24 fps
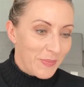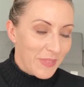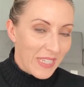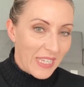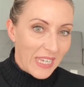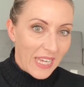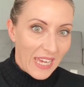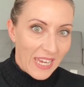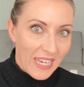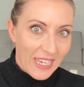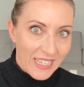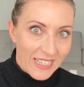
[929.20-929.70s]

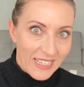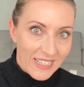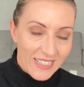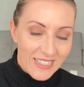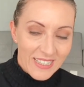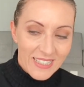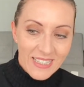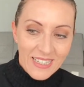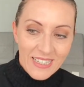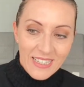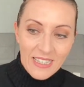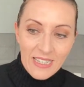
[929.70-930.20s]

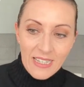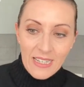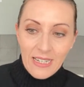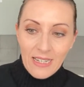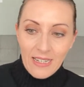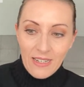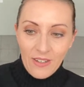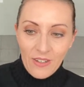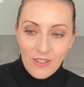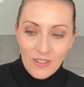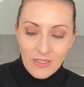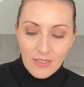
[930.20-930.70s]
kings,
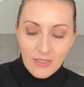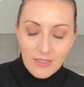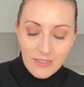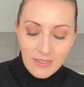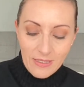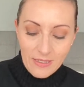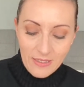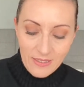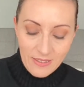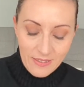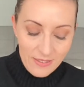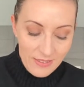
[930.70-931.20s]
or
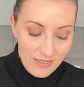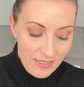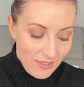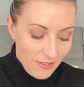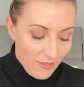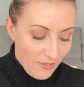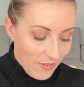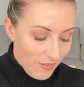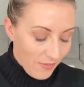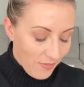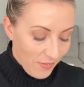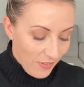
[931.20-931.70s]
at
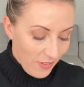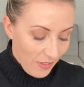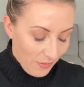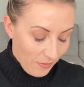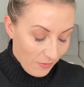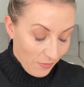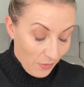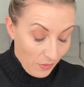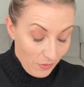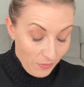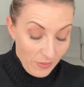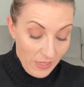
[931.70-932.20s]
least, you know,
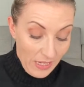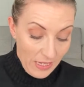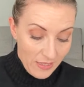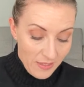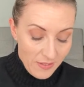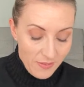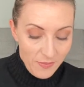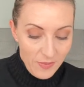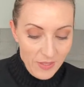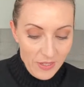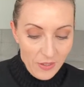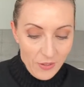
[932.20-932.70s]
well,
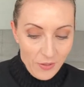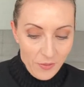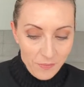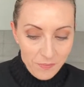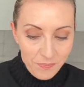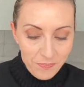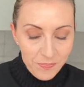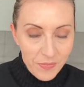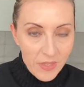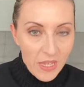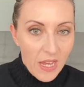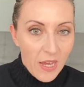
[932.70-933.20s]
yes, they are.
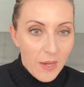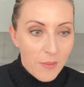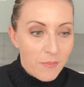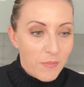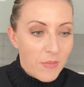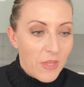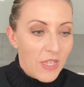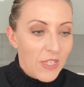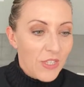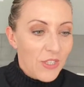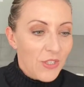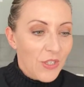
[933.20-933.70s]

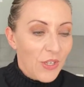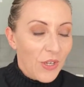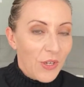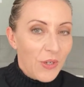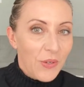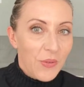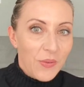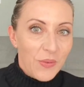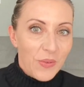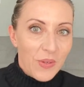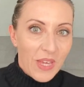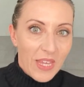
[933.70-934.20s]

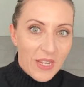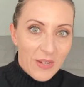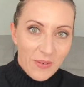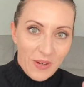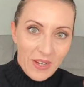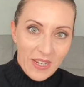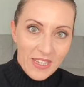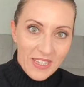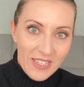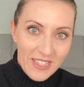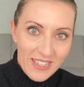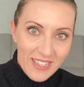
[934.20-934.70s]
So
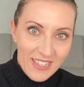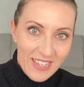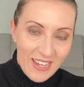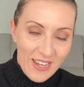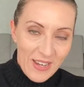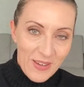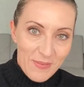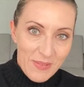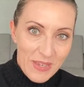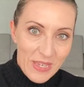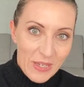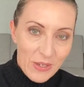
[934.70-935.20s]
anyway,
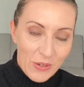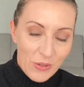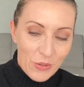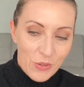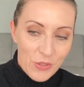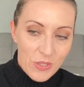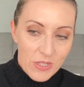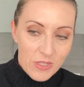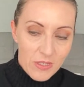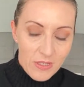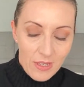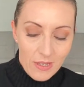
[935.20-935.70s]
he
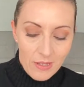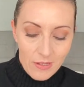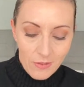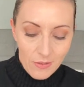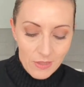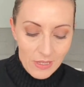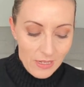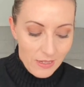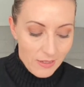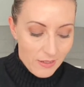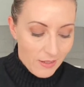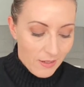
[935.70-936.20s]
calls his
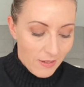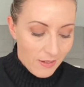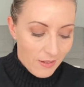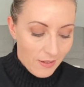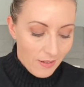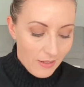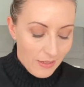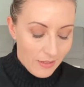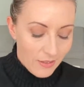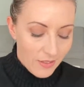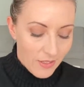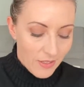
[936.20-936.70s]

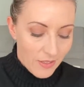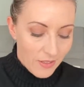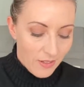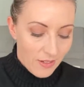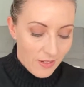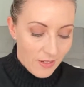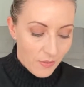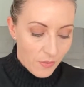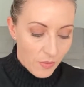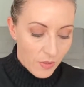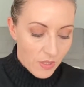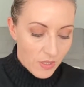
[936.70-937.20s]
eldest son
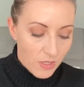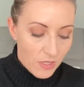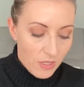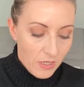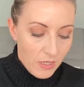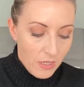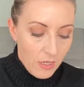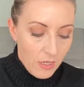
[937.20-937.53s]
Edward.